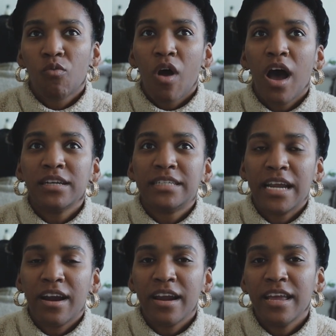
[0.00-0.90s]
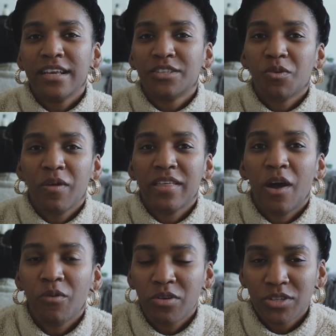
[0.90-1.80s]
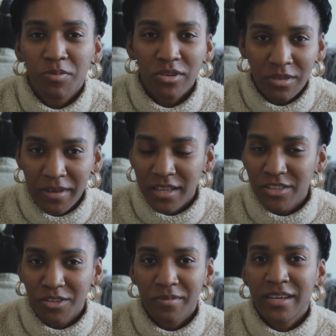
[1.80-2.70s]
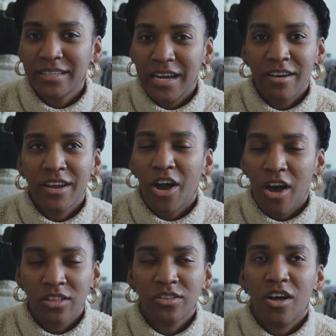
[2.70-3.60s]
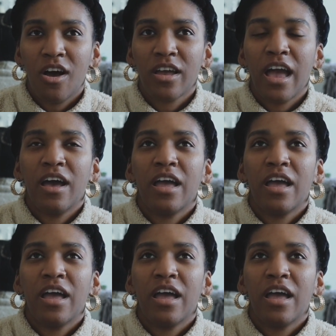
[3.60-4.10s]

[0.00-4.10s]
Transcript: Raw dairy is the way that we were supposed to be consuming dairy all along.